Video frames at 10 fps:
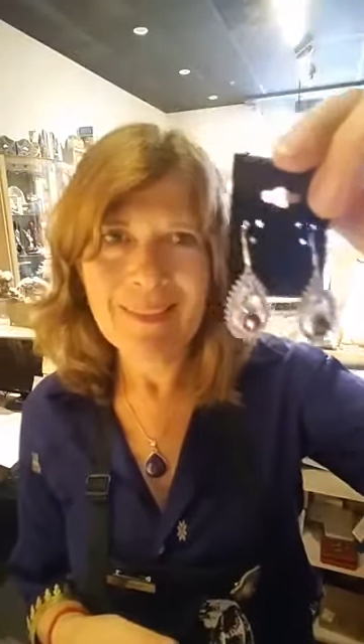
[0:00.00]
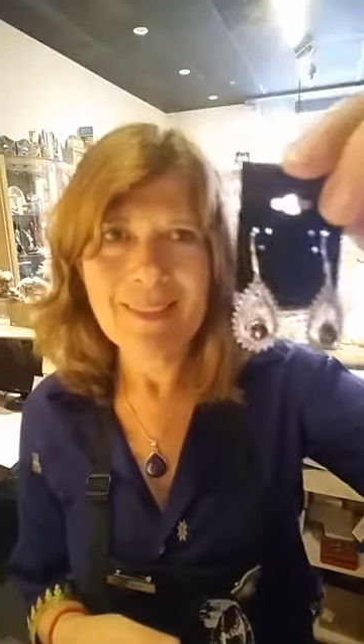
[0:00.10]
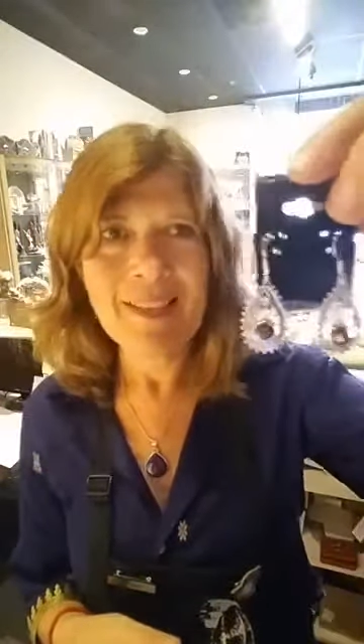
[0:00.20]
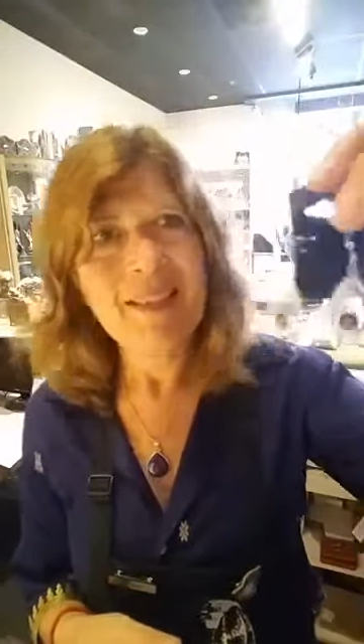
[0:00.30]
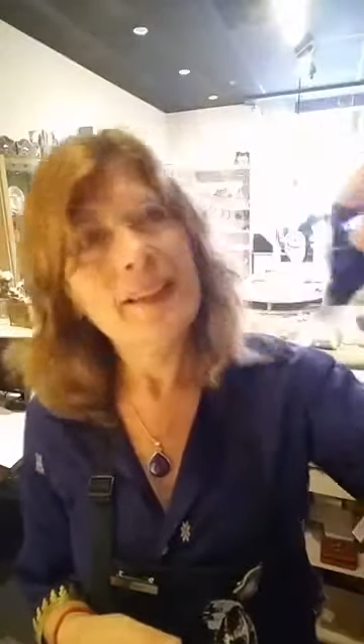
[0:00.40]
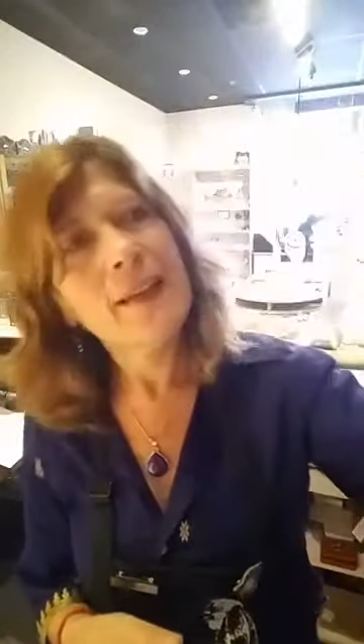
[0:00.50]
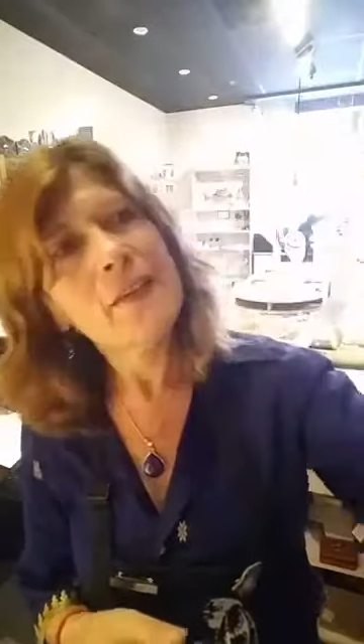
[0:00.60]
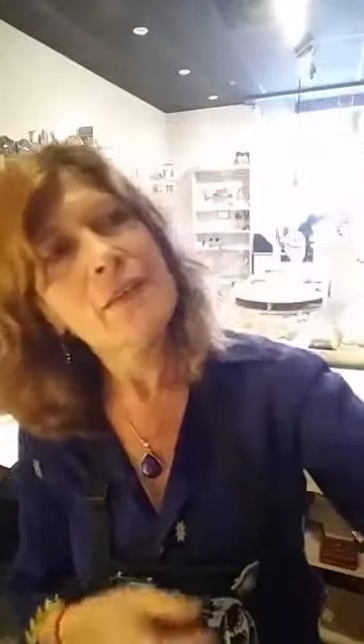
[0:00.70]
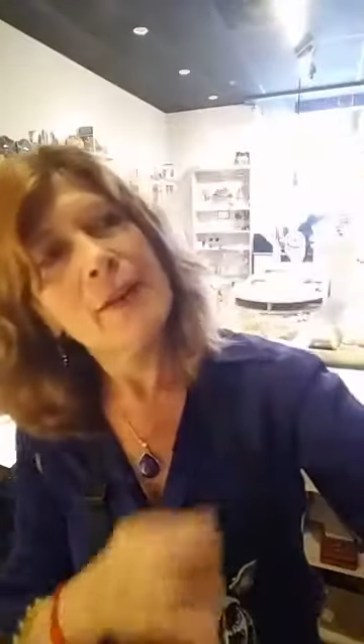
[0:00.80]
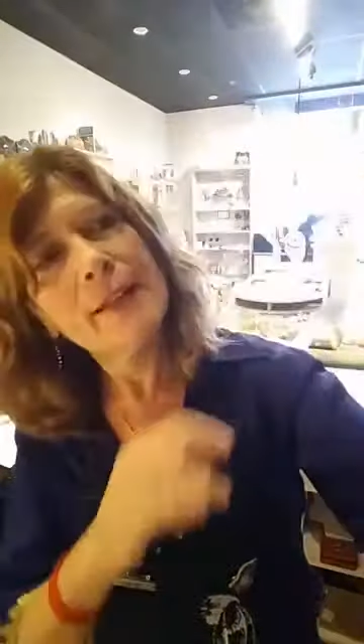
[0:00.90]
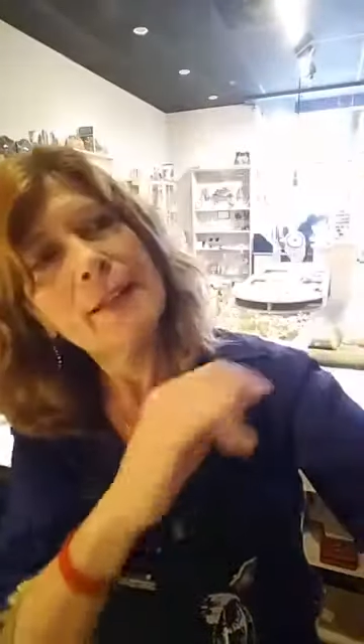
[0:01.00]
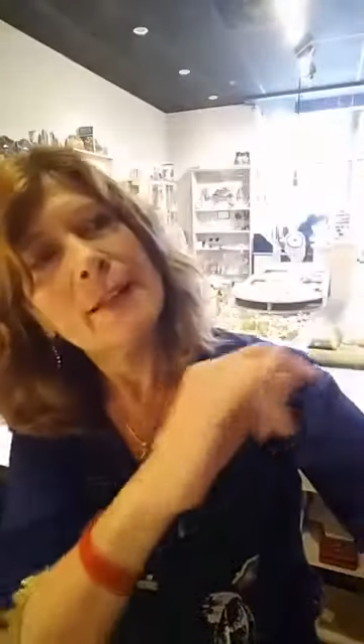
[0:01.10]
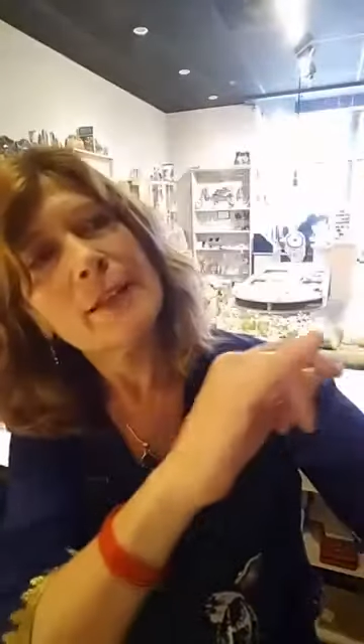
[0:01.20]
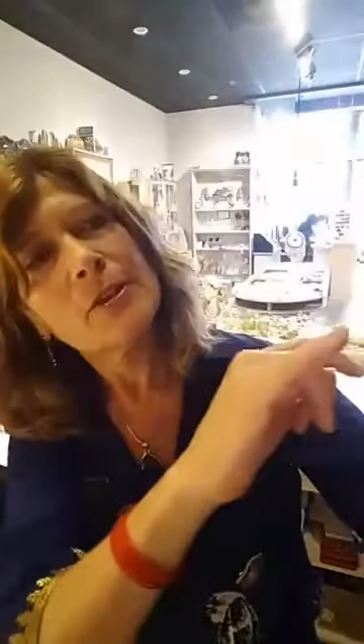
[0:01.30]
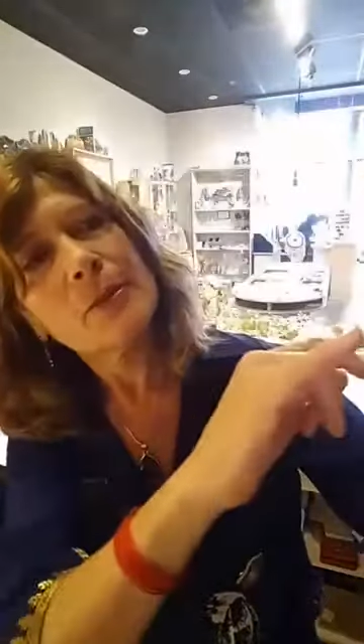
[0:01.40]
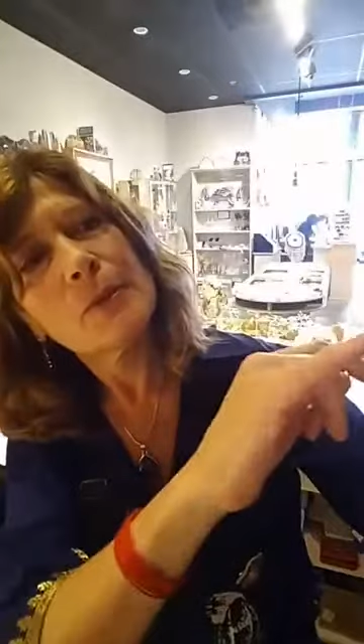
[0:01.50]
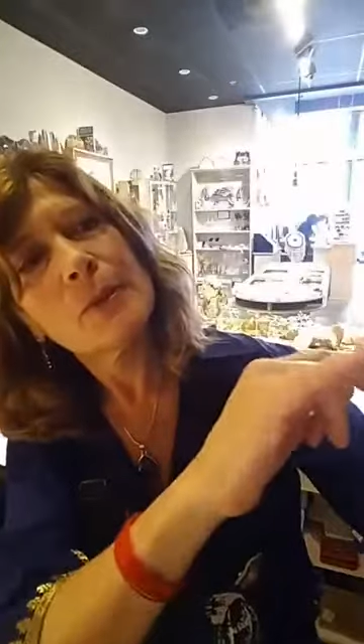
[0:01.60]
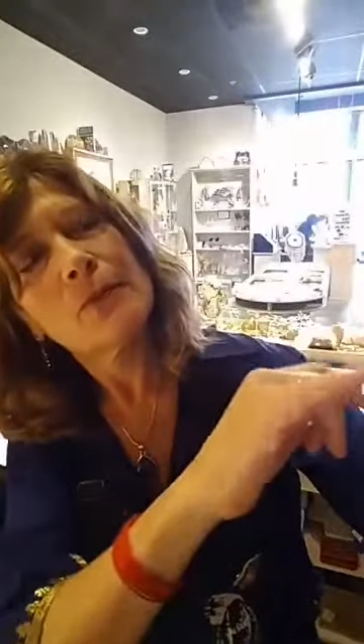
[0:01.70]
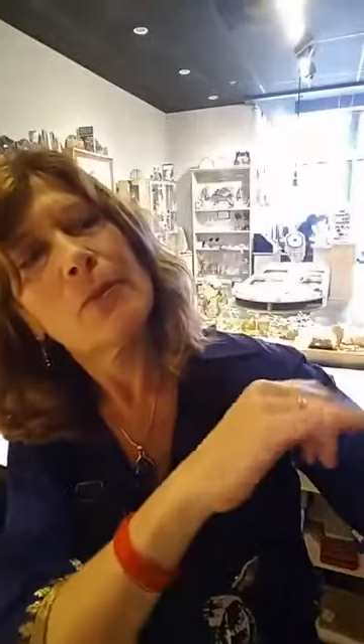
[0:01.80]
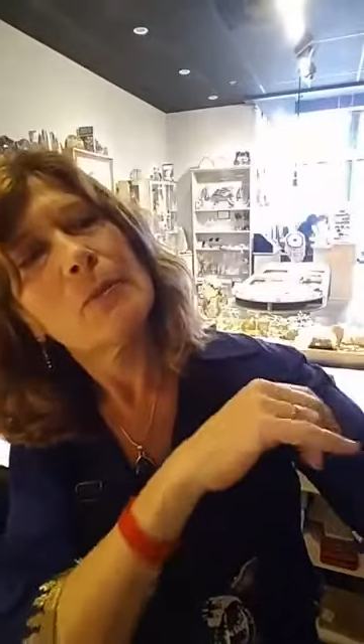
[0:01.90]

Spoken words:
It's like that granulation work from